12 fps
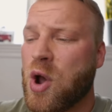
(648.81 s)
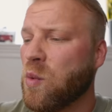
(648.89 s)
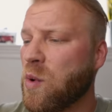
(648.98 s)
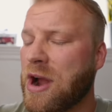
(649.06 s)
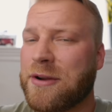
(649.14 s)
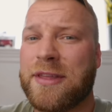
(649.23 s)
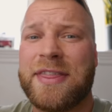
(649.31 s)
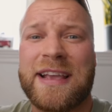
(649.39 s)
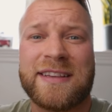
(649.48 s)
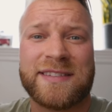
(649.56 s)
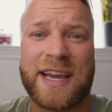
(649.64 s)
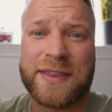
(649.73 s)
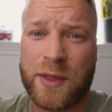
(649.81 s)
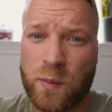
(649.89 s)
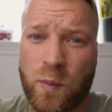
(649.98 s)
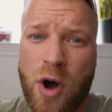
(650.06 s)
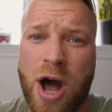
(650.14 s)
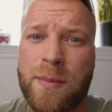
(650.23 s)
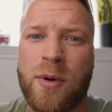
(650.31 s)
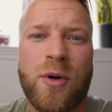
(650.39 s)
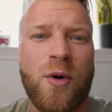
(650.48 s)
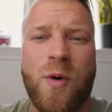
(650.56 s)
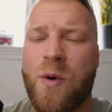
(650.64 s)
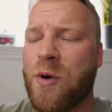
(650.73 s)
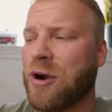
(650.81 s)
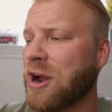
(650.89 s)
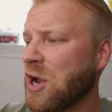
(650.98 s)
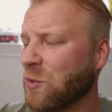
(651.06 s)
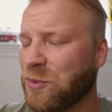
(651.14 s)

where the things like the wobble or